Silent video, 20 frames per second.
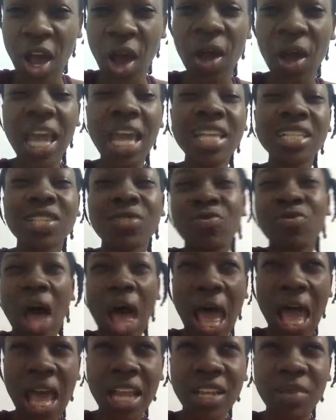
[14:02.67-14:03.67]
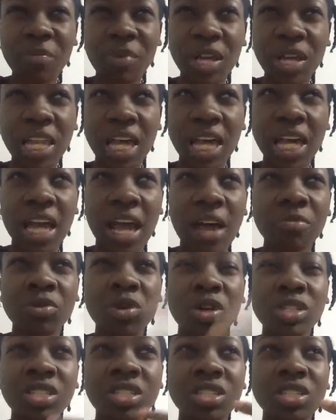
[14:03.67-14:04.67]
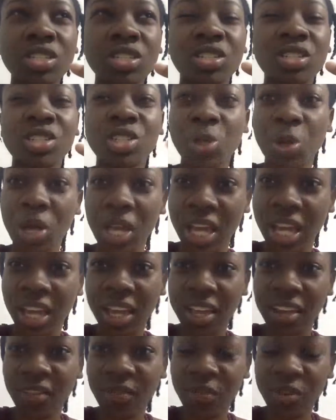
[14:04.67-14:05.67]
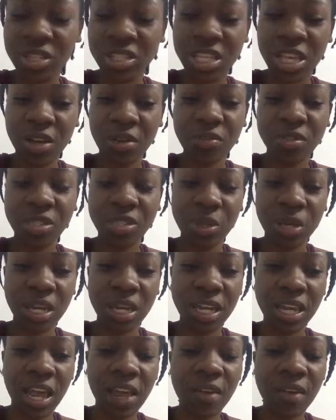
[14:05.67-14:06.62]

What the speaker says: it's fun, but like, I'm not just doing it for the sake of doing it.